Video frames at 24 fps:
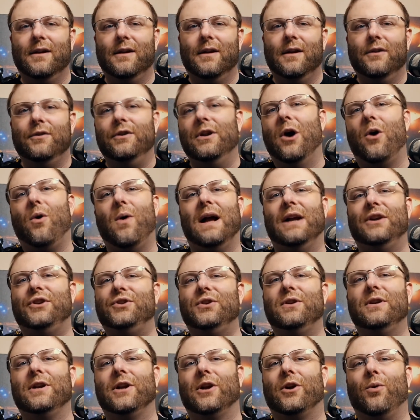No, I
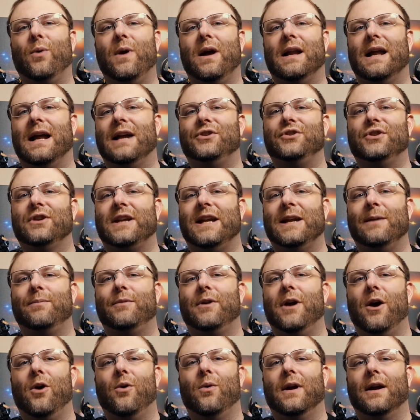shouldn't quit. I should keep
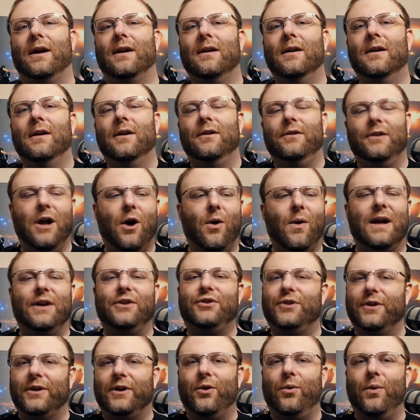going. No, I
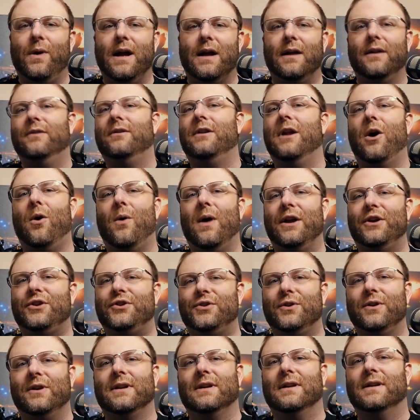should quit. No, I
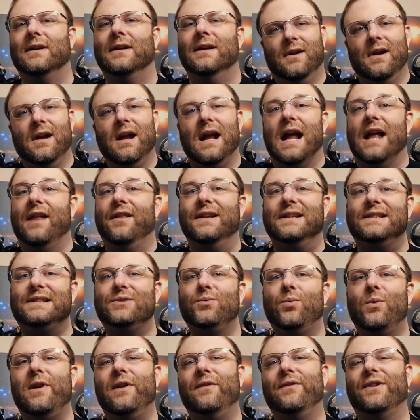shouldn't. And this is
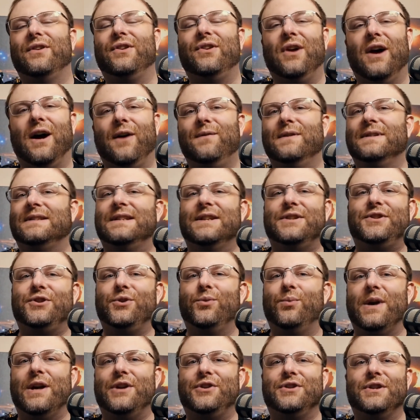one of the toughest
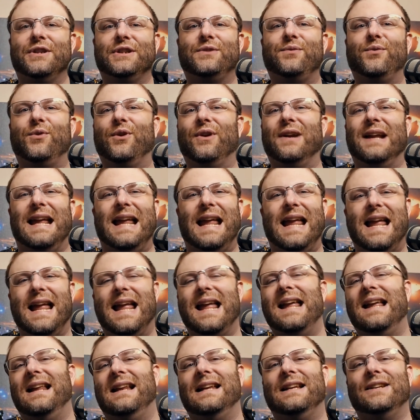situations for
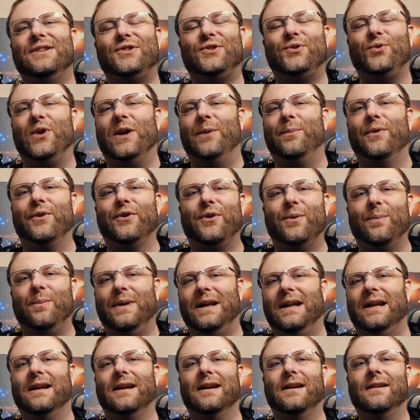any streamer to
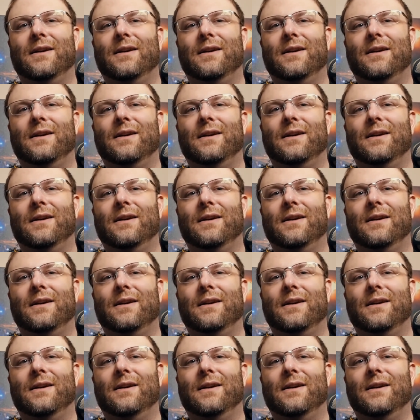be in,